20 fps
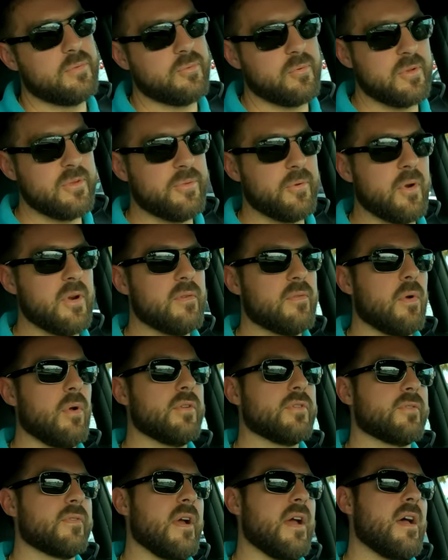So 3.30
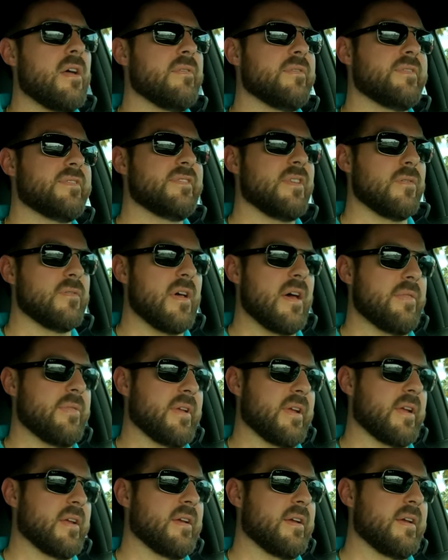rolls around, still
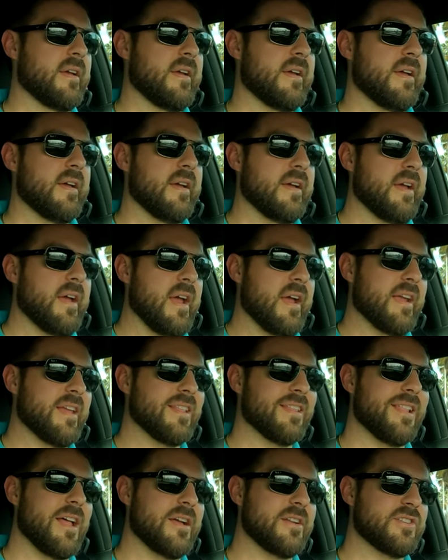nothing. I
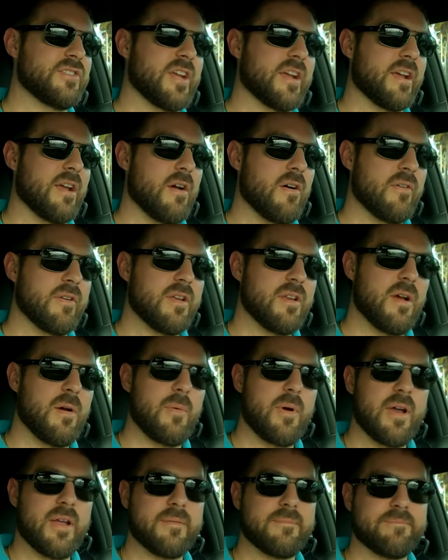get lunch, I go, you know
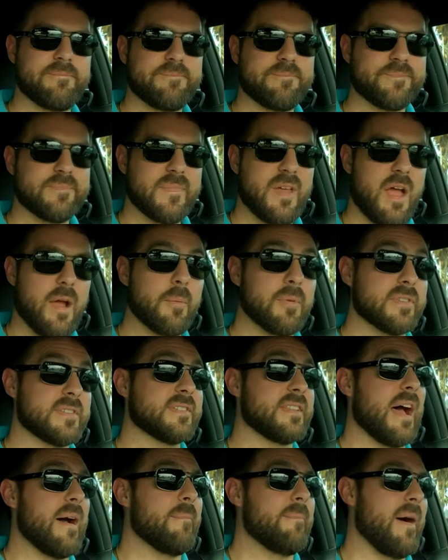what? I'm going to
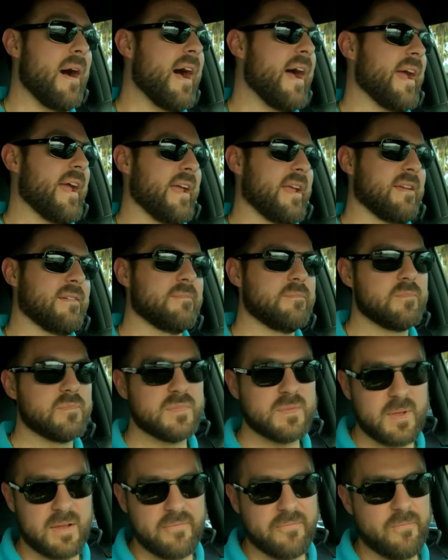stop by.
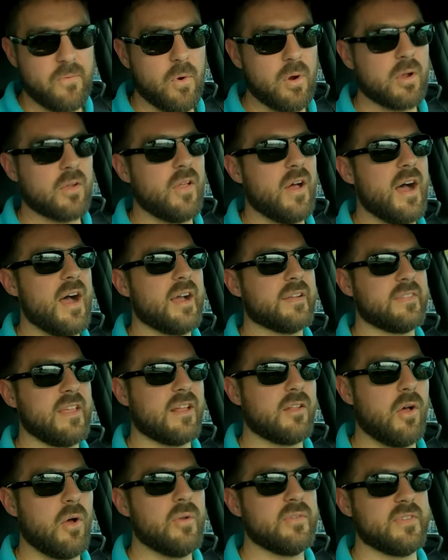At 4 o'clock, they
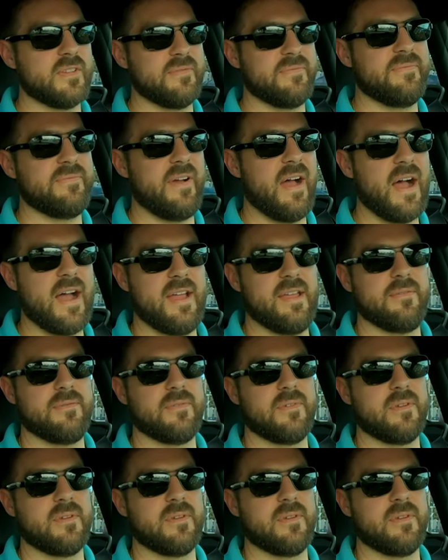close at 5.